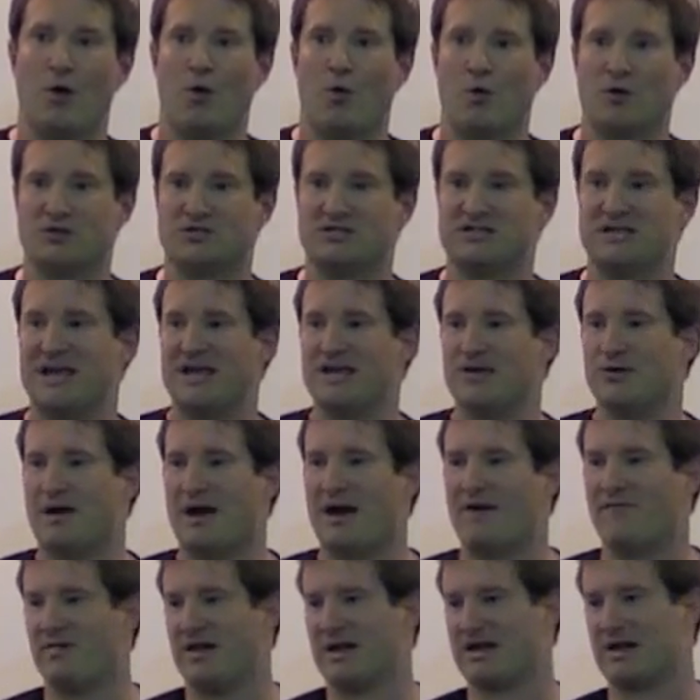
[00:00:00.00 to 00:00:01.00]
Or say you
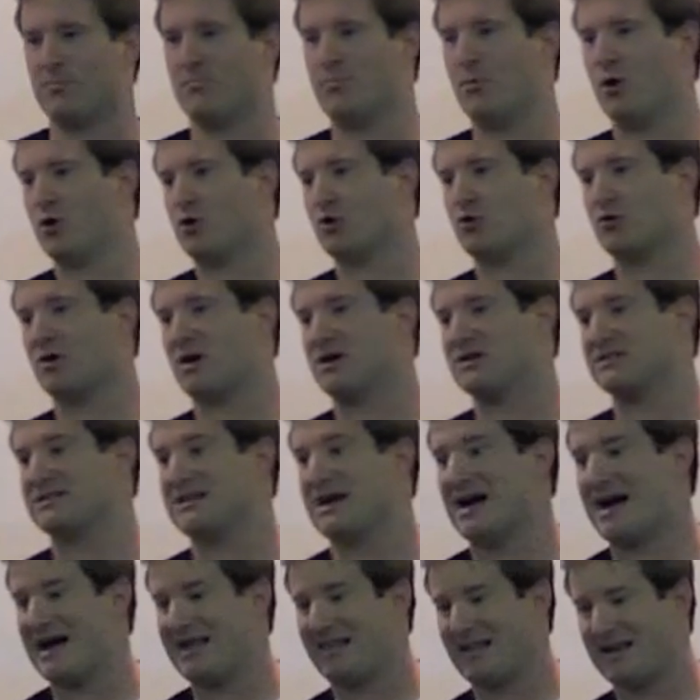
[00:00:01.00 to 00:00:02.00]
have like a motocross
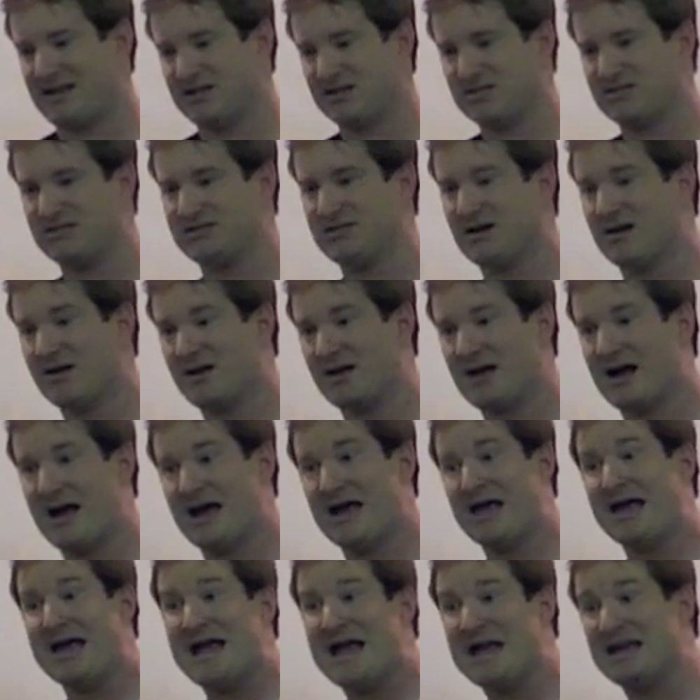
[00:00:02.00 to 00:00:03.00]
guy, like a stunt
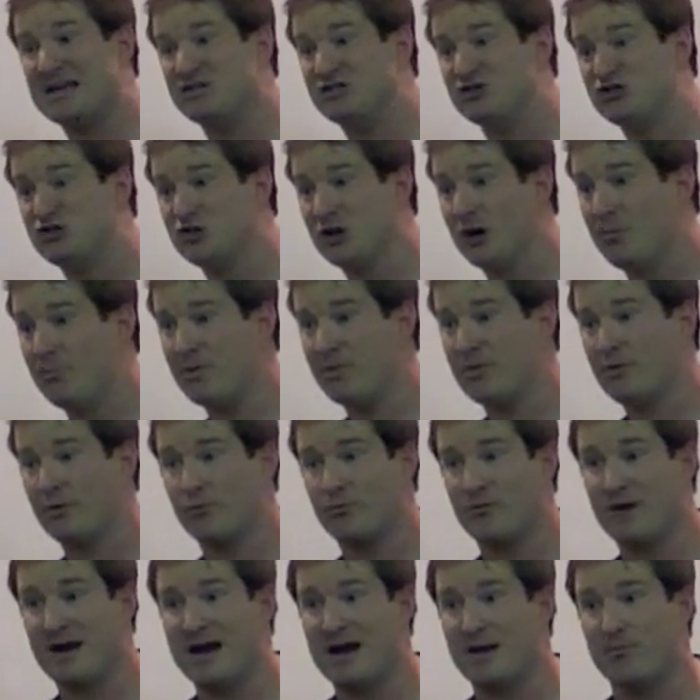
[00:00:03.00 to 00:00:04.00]
guy, and he's jumping the
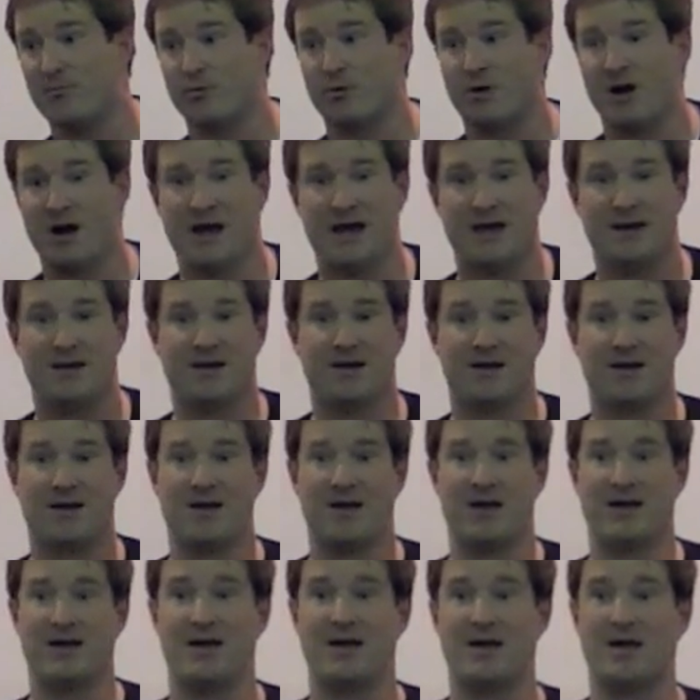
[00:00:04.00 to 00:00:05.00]
ramp, right?
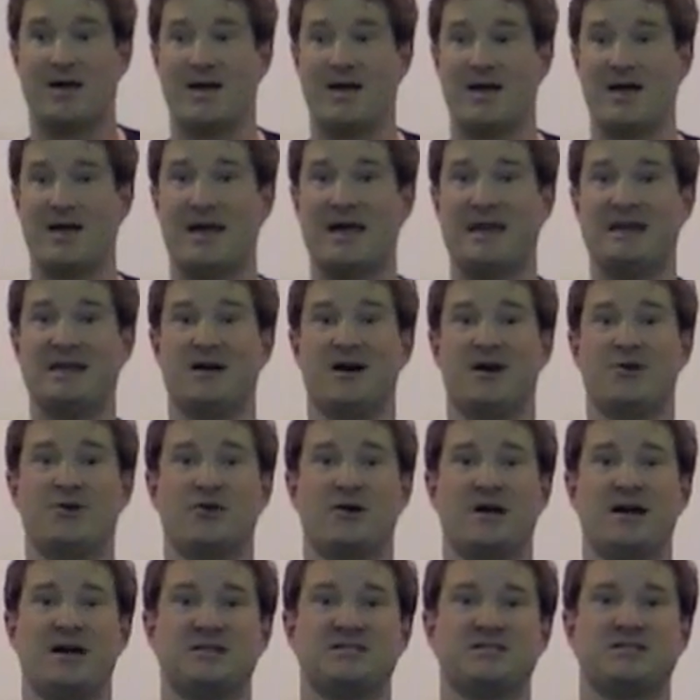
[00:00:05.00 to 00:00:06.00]
And he
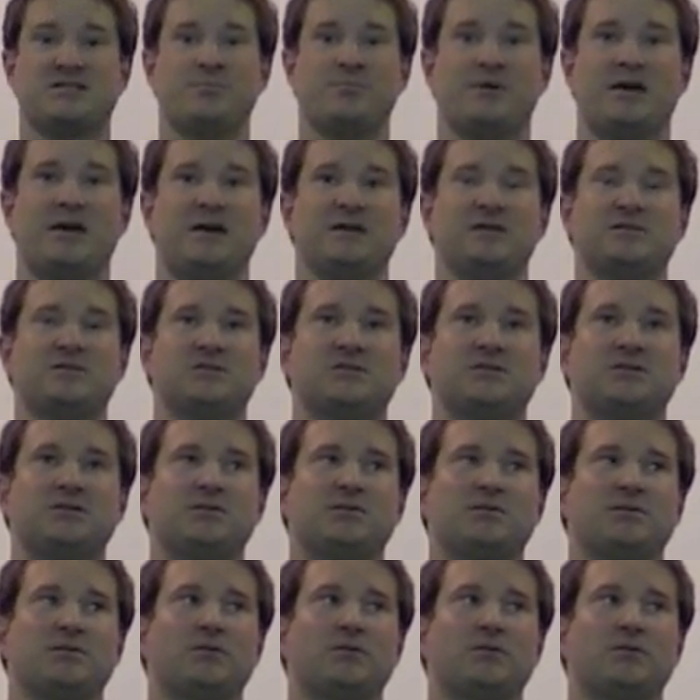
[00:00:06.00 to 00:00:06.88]
underestimates